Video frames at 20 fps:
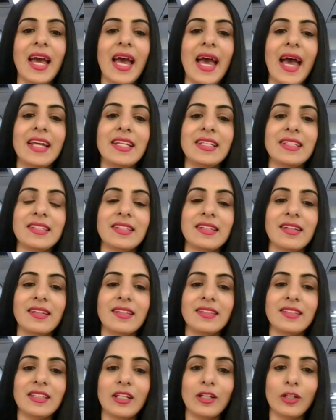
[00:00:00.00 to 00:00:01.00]
and
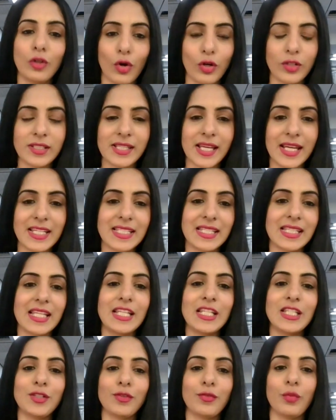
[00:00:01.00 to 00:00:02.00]
uh, the lot size
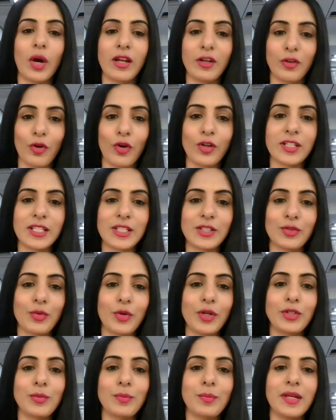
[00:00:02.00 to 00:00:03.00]
is one lot is
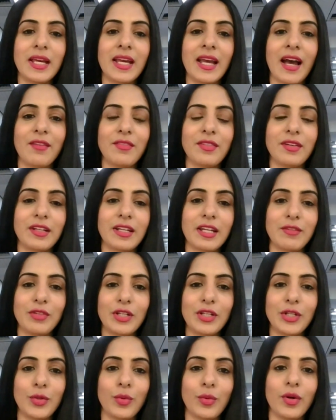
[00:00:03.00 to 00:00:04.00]
going to be having
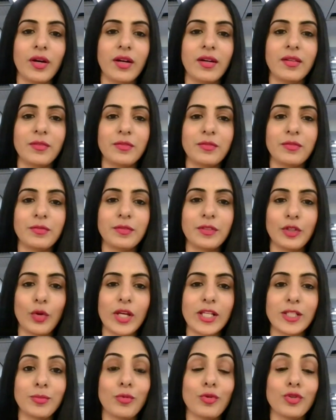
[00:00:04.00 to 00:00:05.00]
giving you a you know,
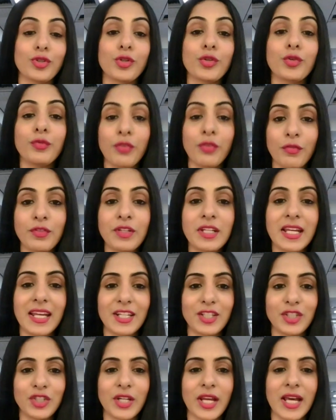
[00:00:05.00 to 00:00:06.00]
exposure to
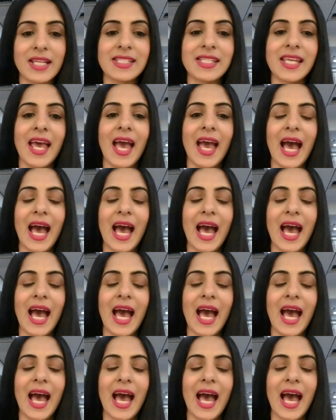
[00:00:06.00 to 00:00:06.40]
fifty-eight shares,